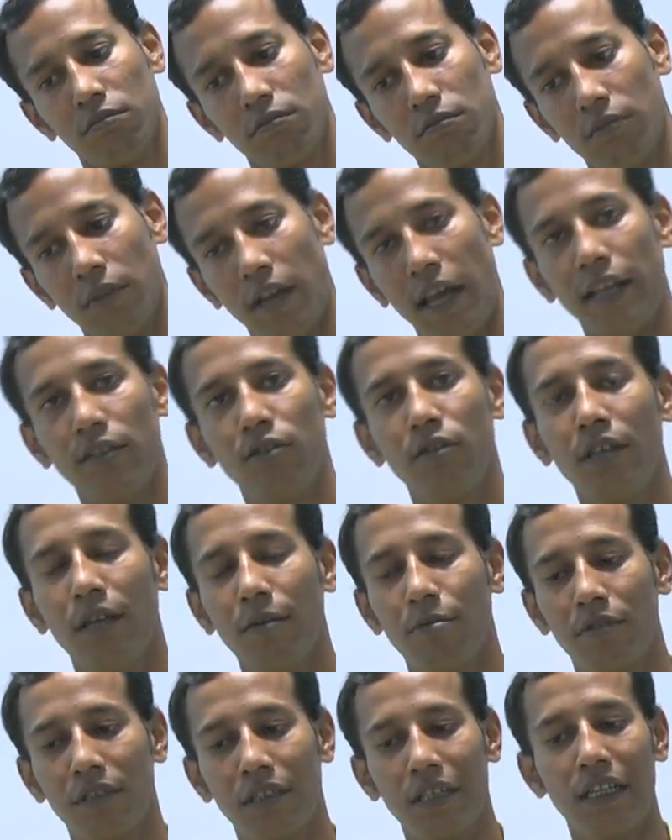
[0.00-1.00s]
as we
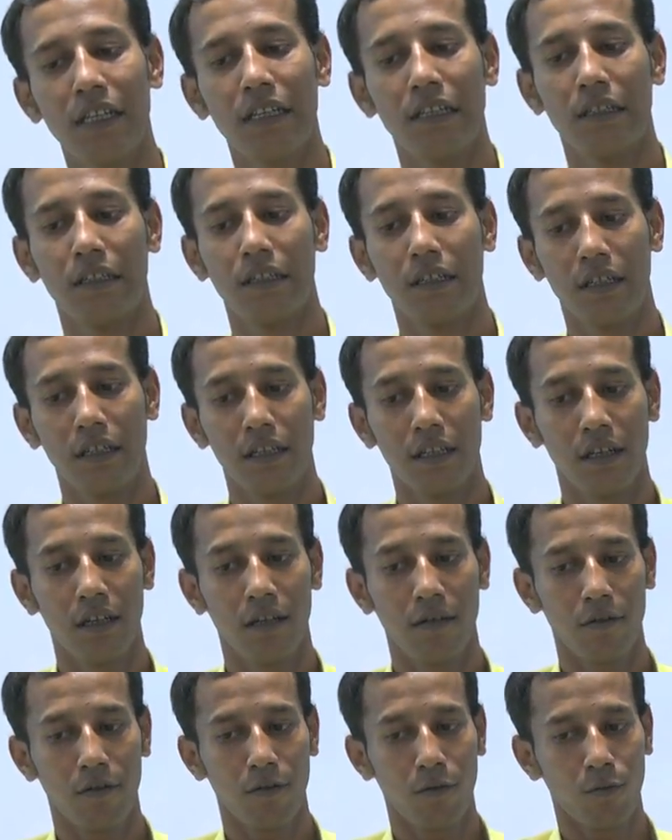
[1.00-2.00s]
have seen in
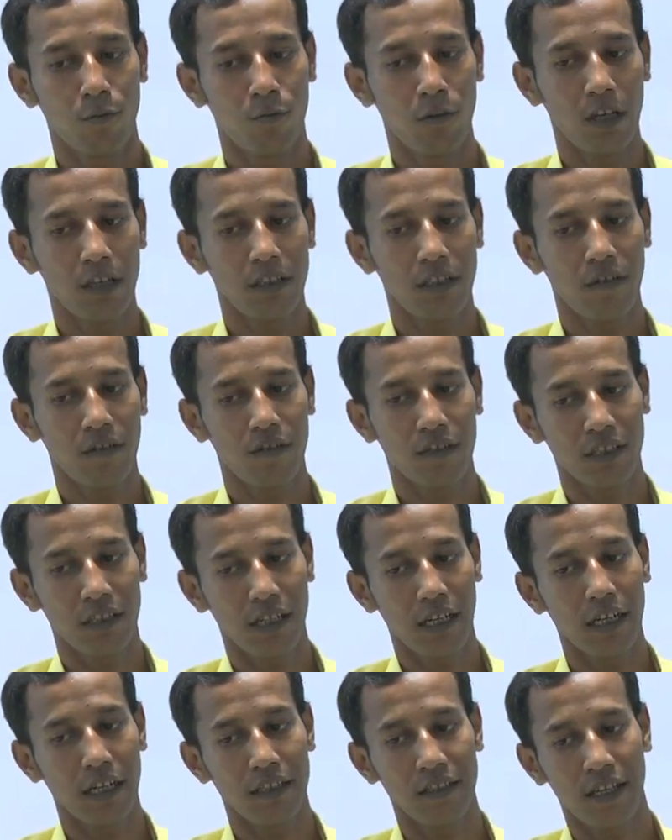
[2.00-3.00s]
the VLSI
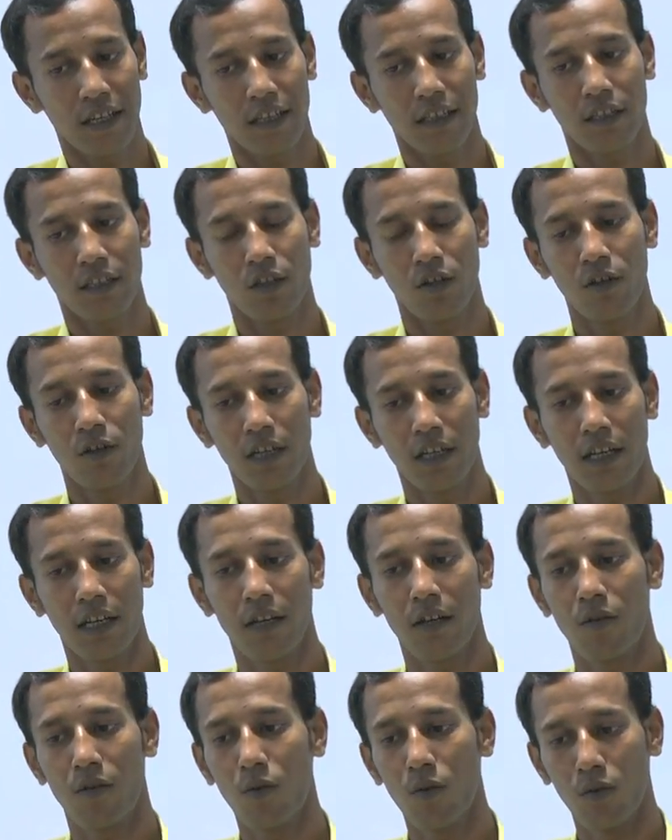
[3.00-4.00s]
physical design theoretical
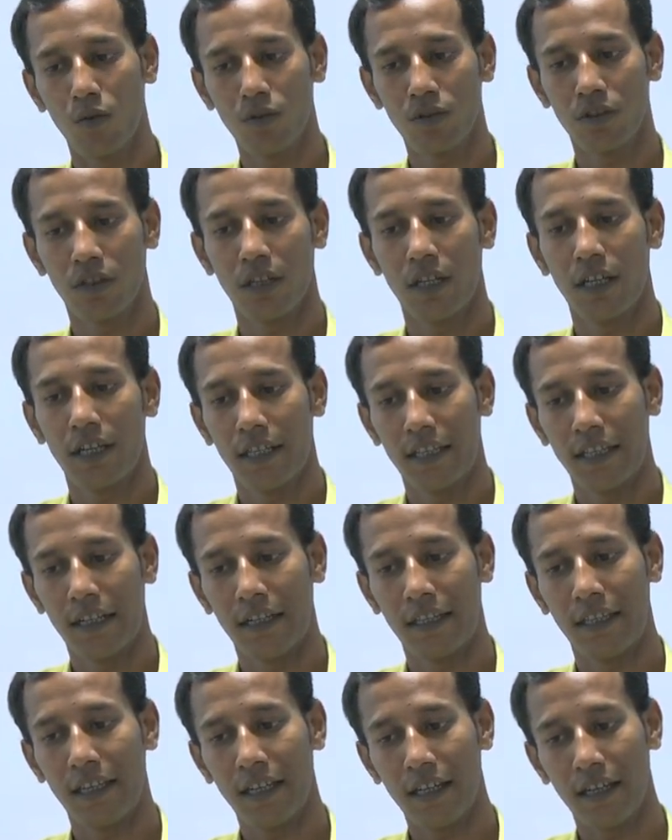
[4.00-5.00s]
course,
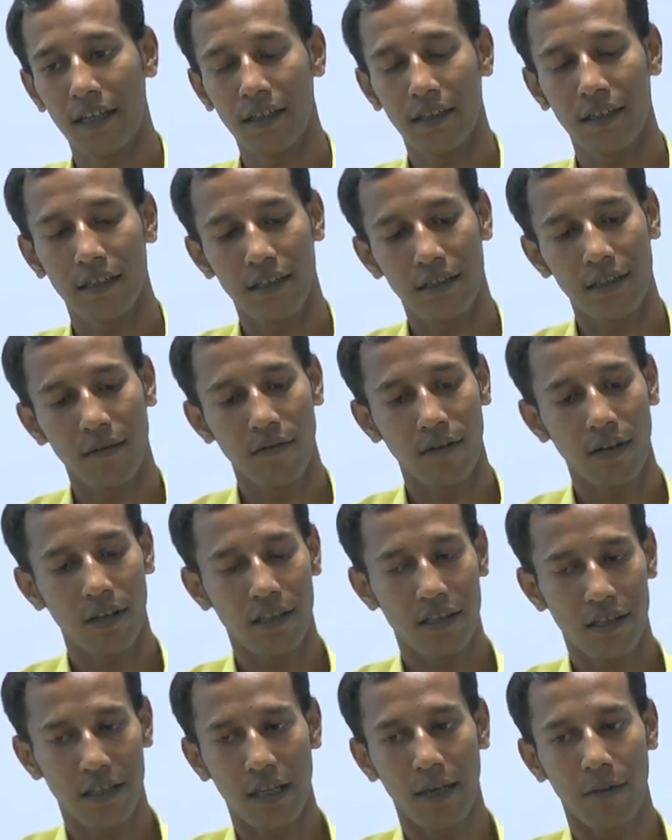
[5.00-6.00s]
that there are several
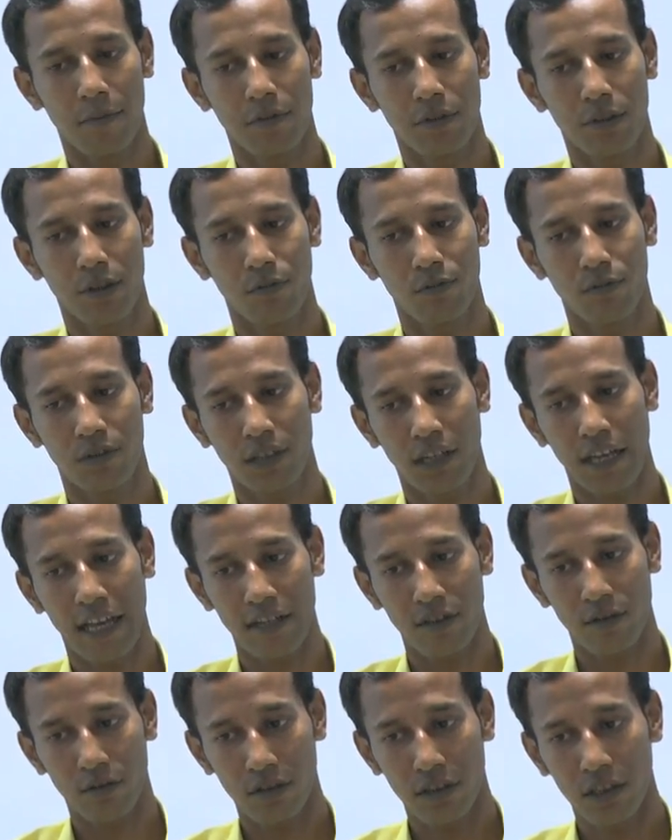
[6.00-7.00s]
steps which are
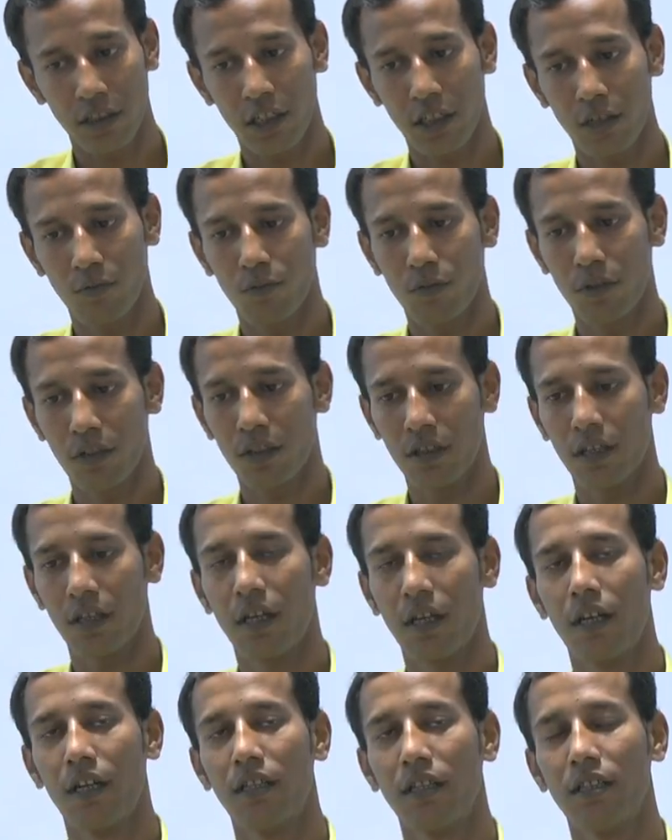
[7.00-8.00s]
associated with
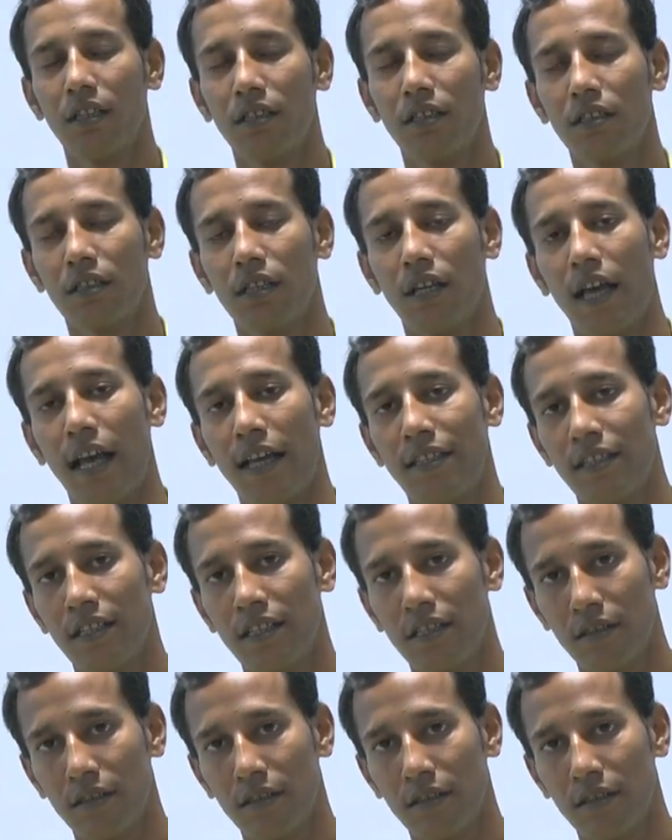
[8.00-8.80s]
this ASIC